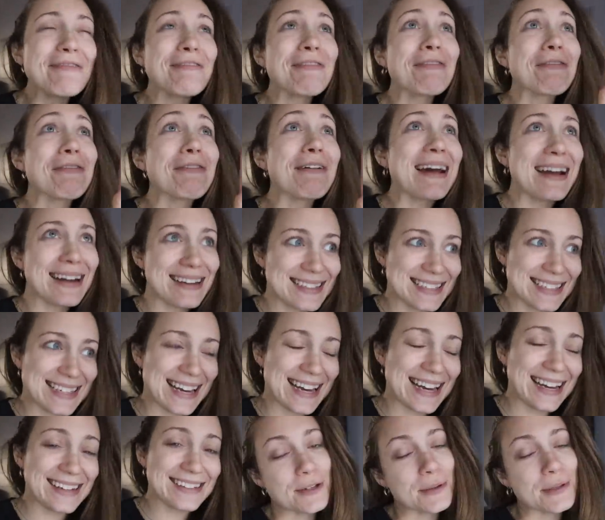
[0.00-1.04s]

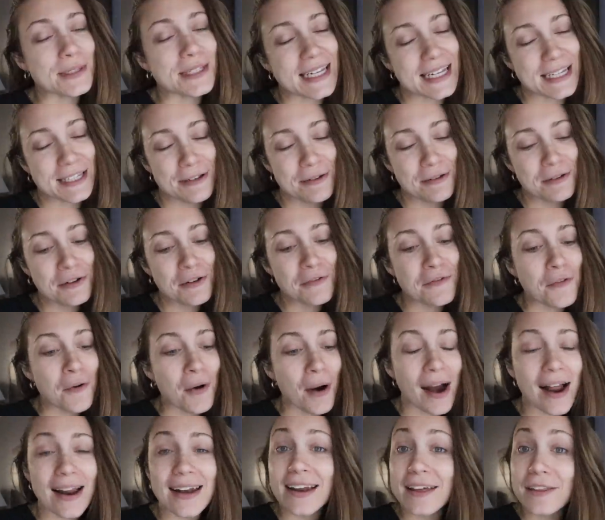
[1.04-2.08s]
crazy so stay tuned
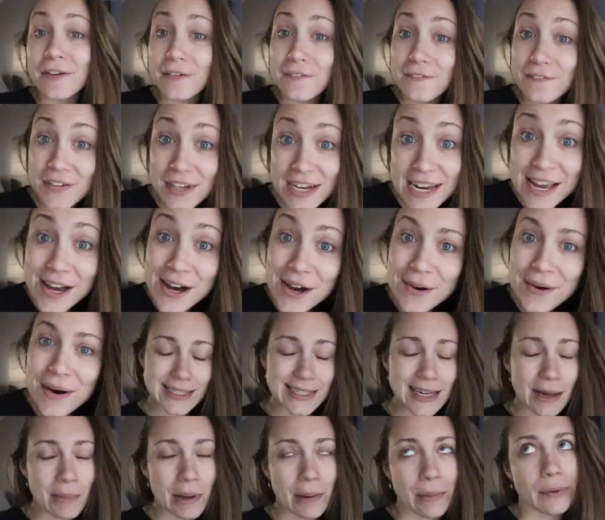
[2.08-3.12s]
for another video
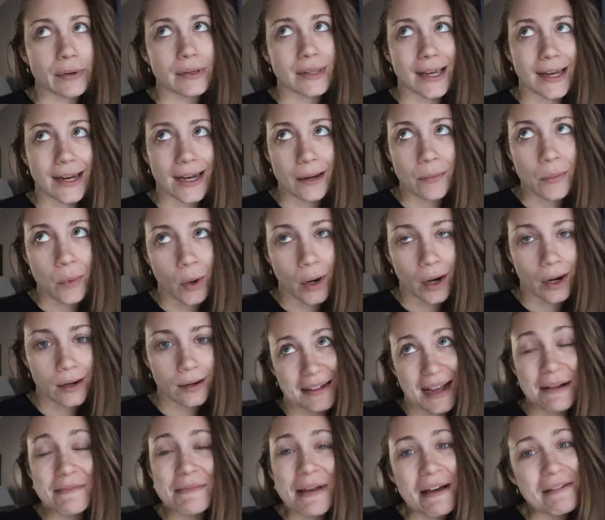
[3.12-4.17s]
it's not my birthday anymore
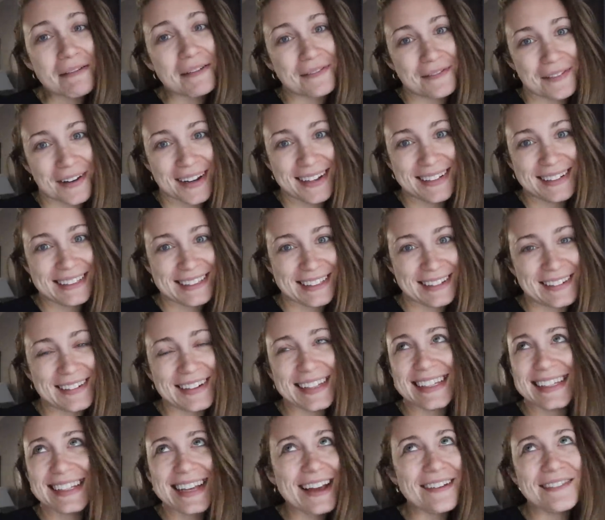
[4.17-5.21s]
I'm having fun so
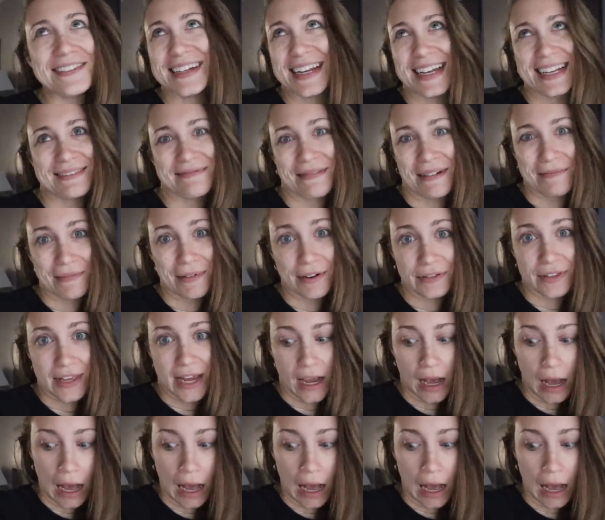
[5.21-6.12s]
every day is my birthday